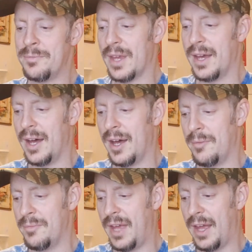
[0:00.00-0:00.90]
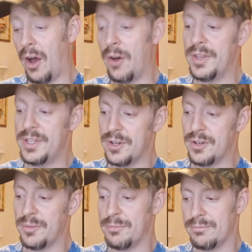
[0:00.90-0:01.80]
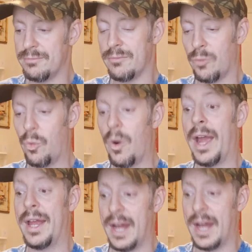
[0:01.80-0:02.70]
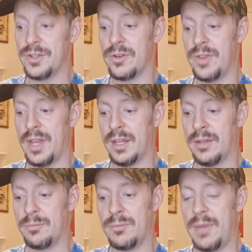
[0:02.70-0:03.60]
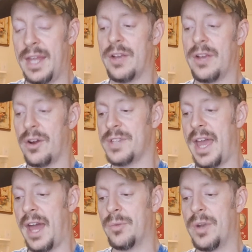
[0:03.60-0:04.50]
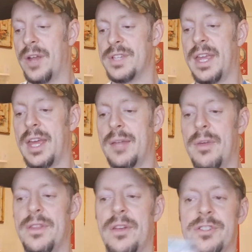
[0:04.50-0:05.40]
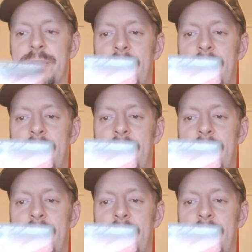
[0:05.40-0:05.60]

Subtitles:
And oh, these are way nicer than any cards I had when I was a kid. But here's some